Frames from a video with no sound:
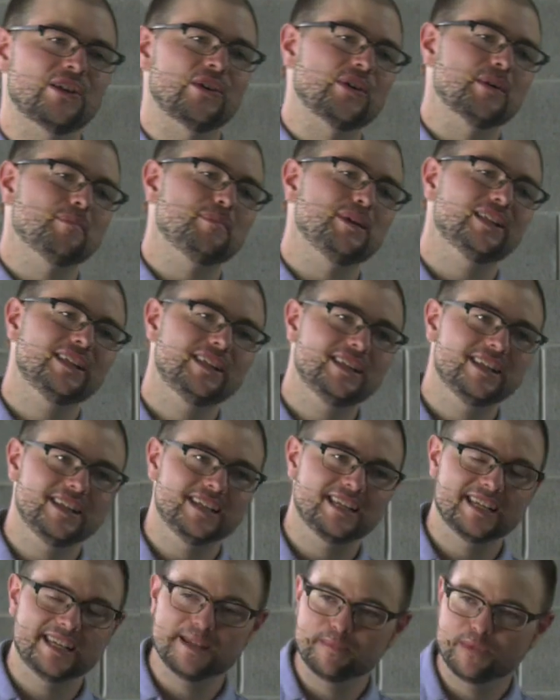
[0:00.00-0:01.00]
on our ability
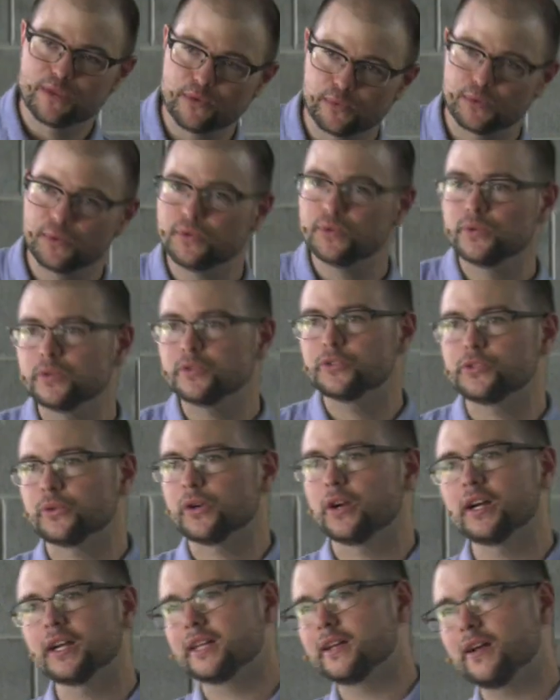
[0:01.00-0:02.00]
to keep the rules
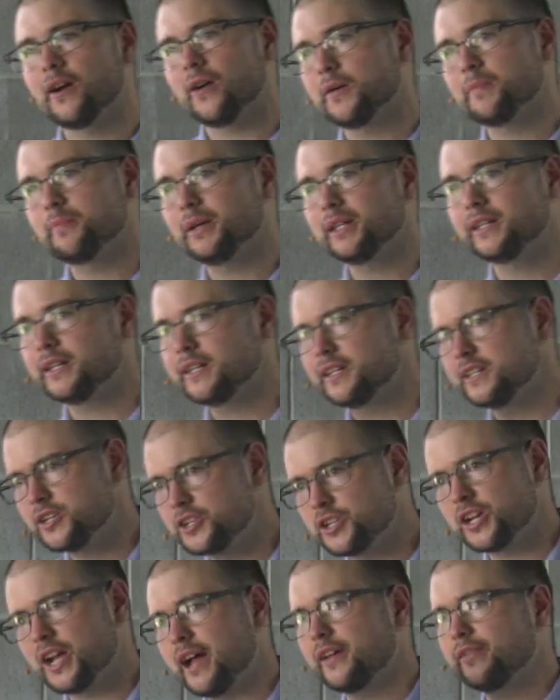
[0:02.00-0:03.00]
or our ability to
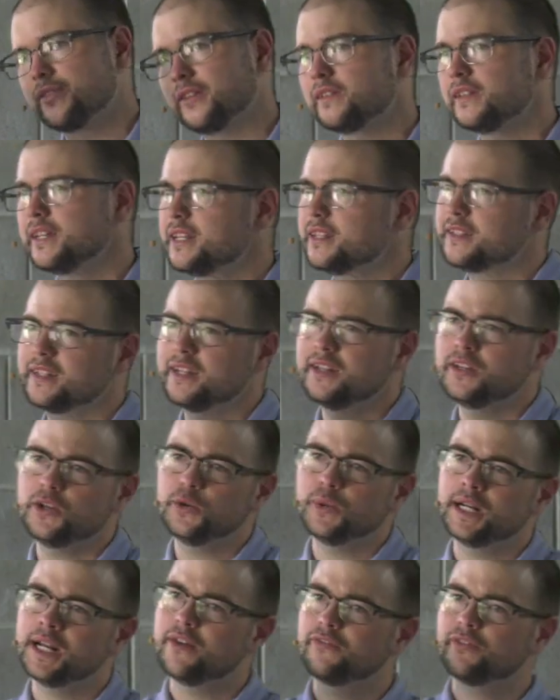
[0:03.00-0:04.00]
check the list and
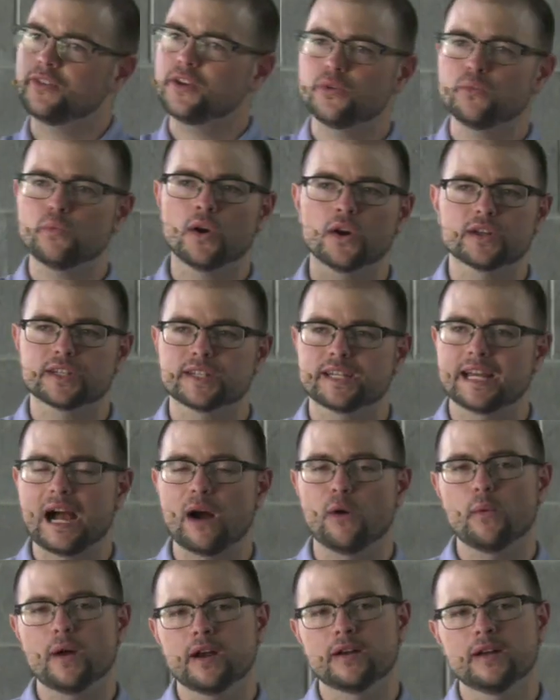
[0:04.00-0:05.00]
do enough good works to
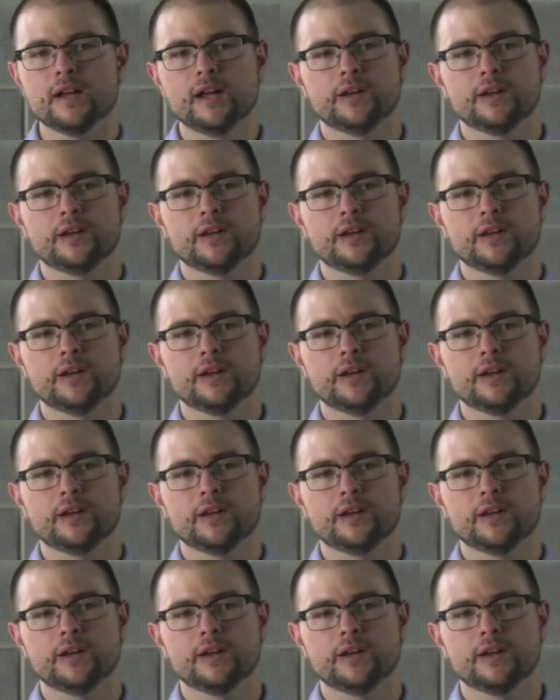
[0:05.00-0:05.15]
outweigh.